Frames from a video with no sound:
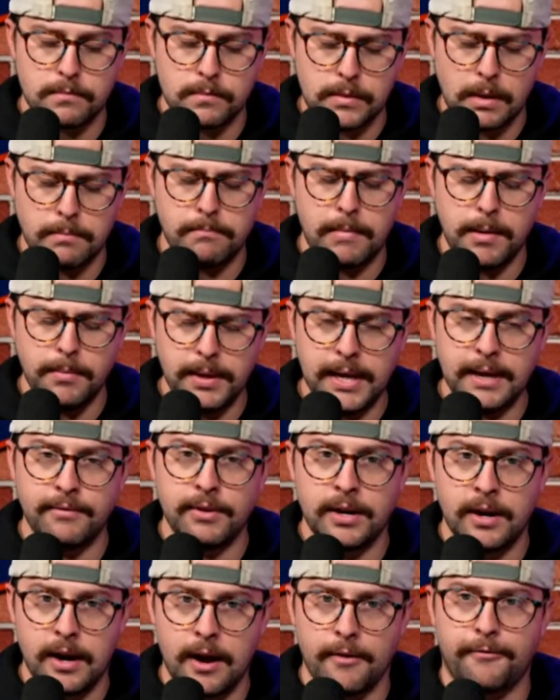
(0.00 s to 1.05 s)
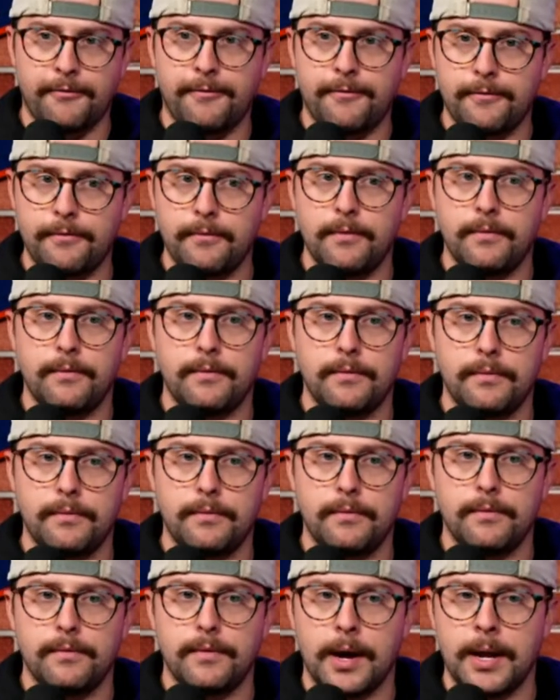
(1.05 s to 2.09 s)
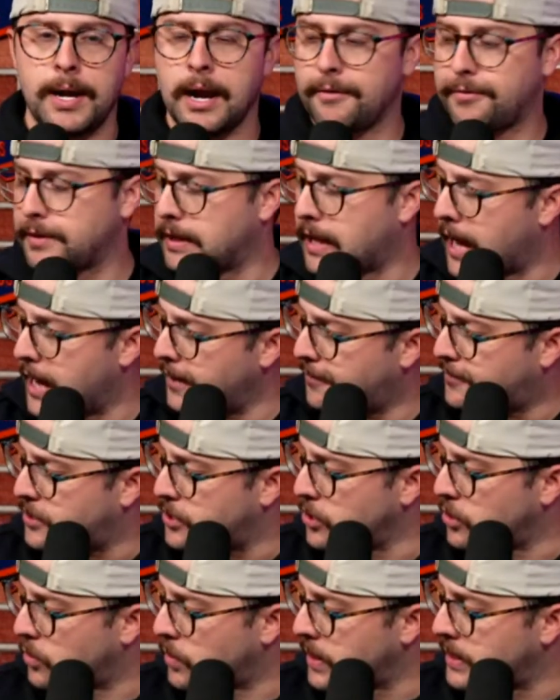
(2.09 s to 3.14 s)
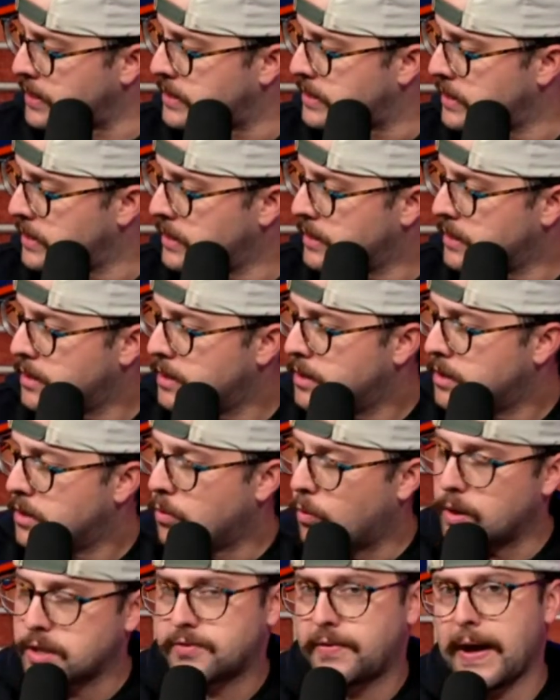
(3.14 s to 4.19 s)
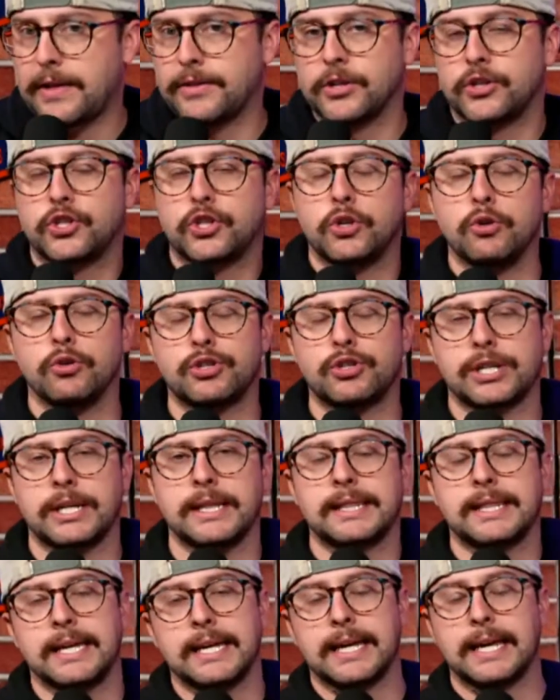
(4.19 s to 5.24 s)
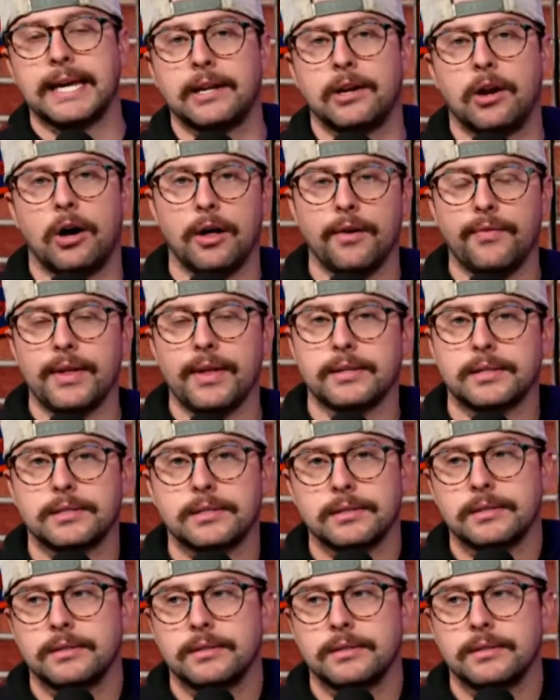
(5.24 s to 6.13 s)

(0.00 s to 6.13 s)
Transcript: maybe given enough life to is, what's Val Nichushkin thinking in all of this?